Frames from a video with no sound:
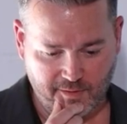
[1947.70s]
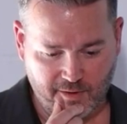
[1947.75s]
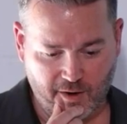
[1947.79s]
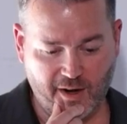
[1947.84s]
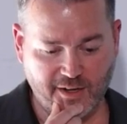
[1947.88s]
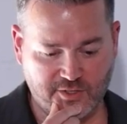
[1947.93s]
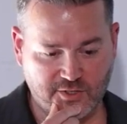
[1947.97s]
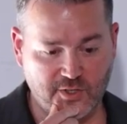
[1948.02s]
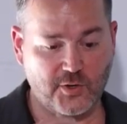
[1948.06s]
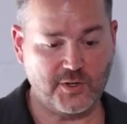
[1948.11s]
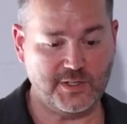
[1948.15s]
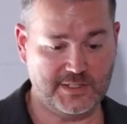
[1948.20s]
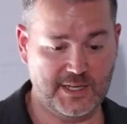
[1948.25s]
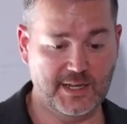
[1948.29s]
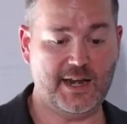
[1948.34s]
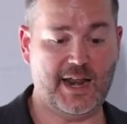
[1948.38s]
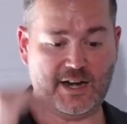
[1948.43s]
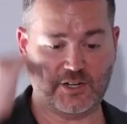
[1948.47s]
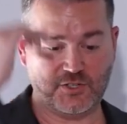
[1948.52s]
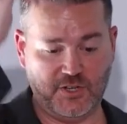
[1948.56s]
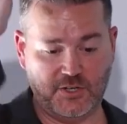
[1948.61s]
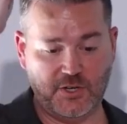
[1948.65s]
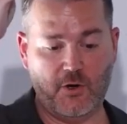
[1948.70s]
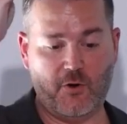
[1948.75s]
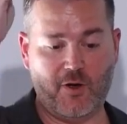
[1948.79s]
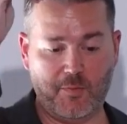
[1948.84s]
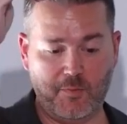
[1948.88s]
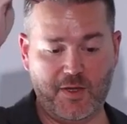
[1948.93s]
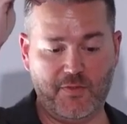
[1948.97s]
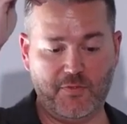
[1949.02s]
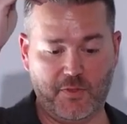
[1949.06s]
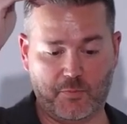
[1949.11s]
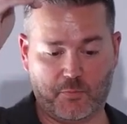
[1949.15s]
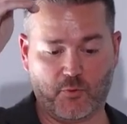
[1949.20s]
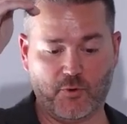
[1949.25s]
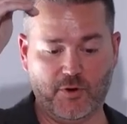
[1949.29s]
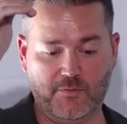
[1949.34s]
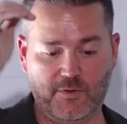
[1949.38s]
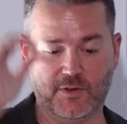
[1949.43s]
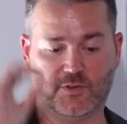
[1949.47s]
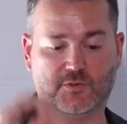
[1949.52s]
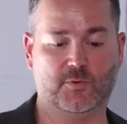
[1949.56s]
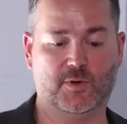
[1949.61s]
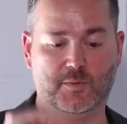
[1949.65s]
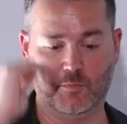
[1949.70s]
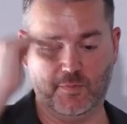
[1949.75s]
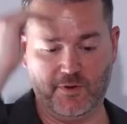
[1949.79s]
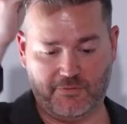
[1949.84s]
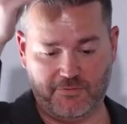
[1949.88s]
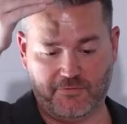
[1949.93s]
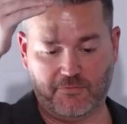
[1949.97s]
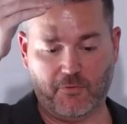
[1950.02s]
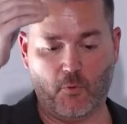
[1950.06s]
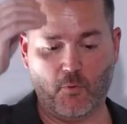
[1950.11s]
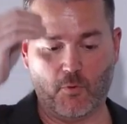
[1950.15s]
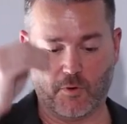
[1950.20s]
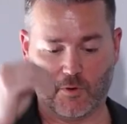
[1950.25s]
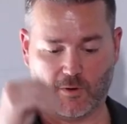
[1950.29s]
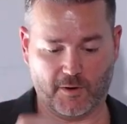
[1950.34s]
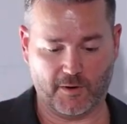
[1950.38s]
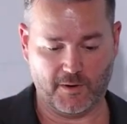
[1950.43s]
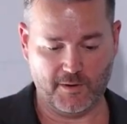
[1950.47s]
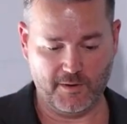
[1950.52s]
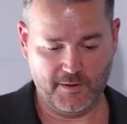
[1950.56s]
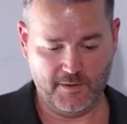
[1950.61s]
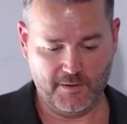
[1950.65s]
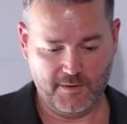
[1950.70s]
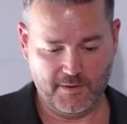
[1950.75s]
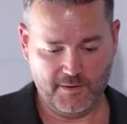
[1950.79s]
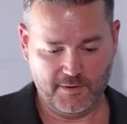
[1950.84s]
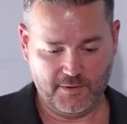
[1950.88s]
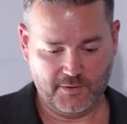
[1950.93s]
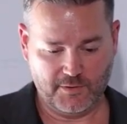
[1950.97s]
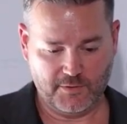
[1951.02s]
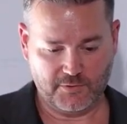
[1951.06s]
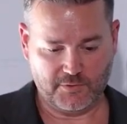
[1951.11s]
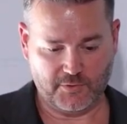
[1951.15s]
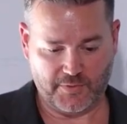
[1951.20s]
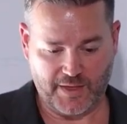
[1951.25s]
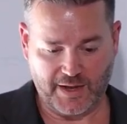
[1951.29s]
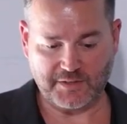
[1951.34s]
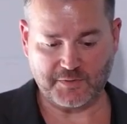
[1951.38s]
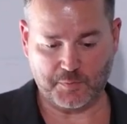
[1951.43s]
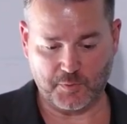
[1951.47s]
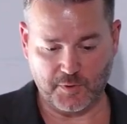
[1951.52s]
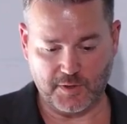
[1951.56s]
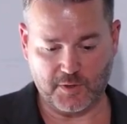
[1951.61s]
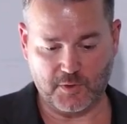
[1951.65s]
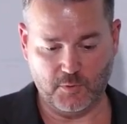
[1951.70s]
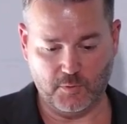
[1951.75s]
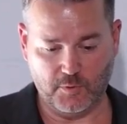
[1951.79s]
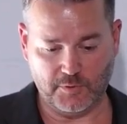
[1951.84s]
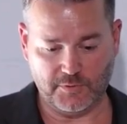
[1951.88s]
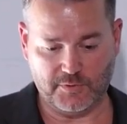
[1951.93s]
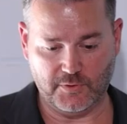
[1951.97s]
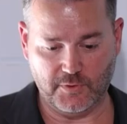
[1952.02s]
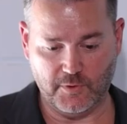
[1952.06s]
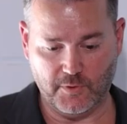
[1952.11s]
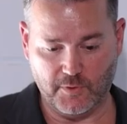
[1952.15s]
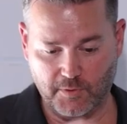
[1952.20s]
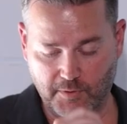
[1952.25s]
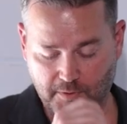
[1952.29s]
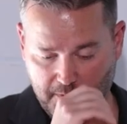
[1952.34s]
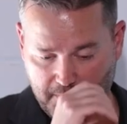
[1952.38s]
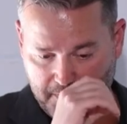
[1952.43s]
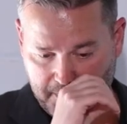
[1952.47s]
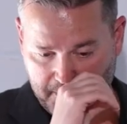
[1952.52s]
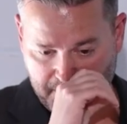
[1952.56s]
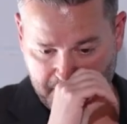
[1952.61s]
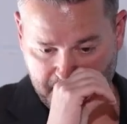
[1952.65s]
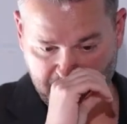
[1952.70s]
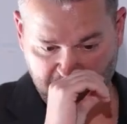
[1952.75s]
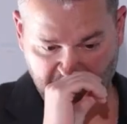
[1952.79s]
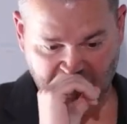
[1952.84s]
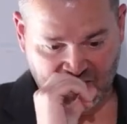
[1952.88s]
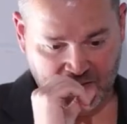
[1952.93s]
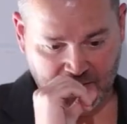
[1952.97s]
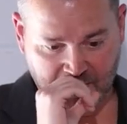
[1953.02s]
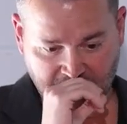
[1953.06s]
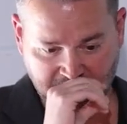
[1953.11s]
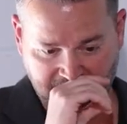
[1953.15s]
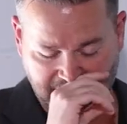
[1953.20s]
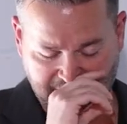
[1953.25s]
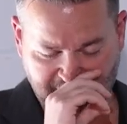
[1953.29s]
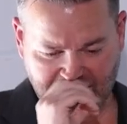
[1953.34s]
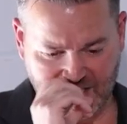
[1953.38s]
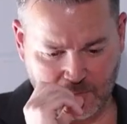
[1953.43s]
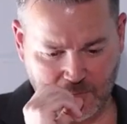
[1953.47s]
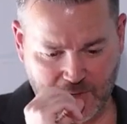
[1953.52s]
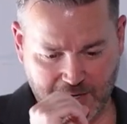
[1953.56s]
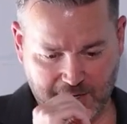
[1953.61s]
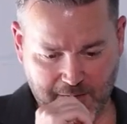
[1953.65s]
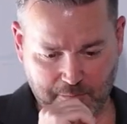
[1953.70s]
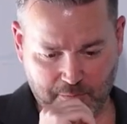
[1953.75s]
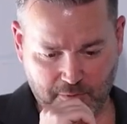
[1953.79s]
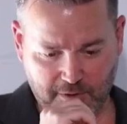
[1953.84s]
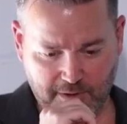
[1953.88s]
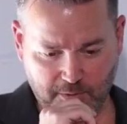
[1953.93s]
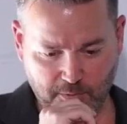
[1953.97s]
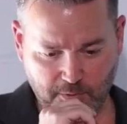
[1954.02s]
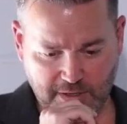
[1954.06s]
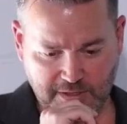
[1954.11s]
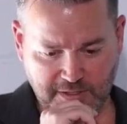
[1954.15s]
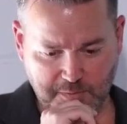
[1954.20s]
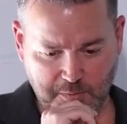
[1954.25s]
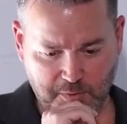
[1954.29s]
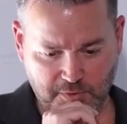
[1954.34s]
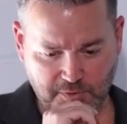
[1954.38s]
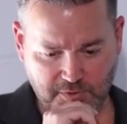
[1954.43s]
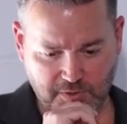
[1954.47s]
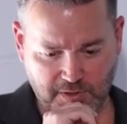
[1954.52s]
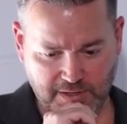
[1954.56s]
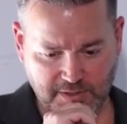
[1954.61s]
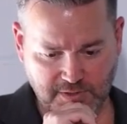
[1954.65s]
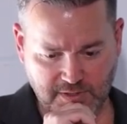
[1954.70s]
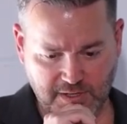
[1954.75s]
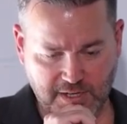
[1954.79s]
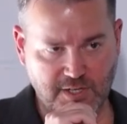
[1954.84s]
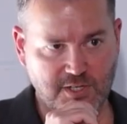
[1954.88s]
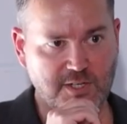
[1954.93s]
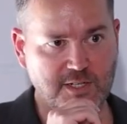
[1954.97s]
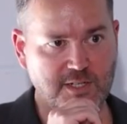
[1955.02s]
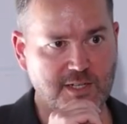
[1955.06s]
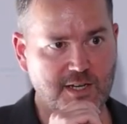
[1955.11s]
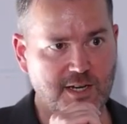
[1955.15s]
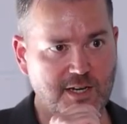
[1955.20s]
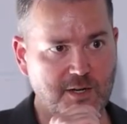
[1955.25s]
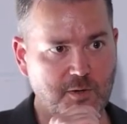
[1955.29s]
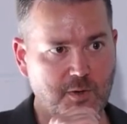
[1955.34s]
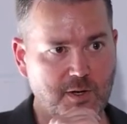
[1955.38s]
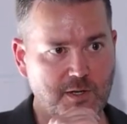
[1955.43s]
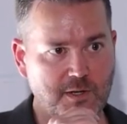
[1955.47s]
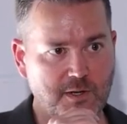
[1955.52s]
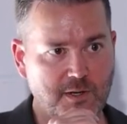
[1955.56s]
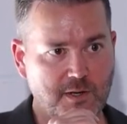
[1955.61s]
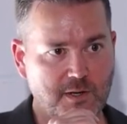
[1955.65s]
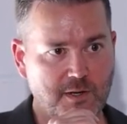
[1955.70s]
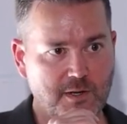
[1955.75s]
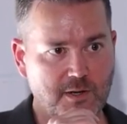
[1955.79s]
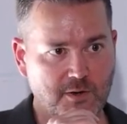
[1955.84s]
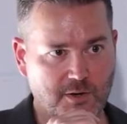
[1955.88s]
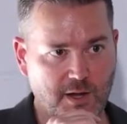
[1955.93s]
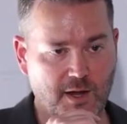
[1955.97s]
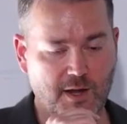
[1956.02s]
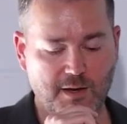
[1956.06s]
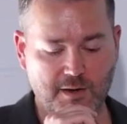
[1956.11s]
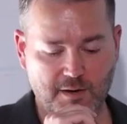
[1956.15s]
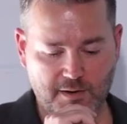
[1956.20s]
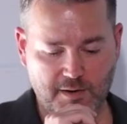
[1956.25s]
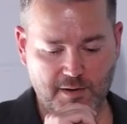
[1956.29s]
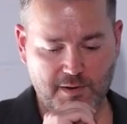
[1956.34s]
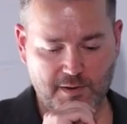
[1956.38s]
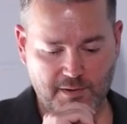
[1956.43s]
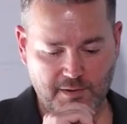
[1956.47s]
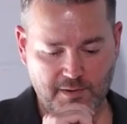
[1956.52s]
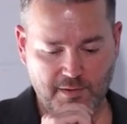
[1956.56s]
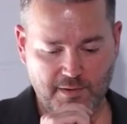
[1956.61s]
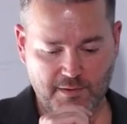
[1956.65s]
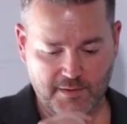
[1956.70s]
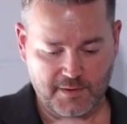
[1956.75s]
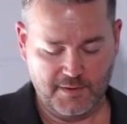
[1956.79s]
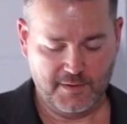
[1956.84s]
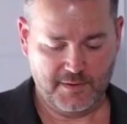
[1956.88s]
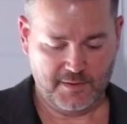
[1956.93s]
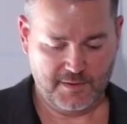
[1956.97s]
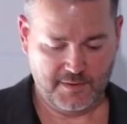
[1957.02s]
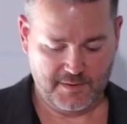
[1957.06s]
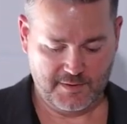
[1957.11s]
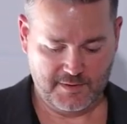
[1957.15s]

right, so it did actually know I meant the previous one before, so that's pretty cool too. Does that seem like a pretty reasonable translation to anyone? Yeah. Okay. Yeah.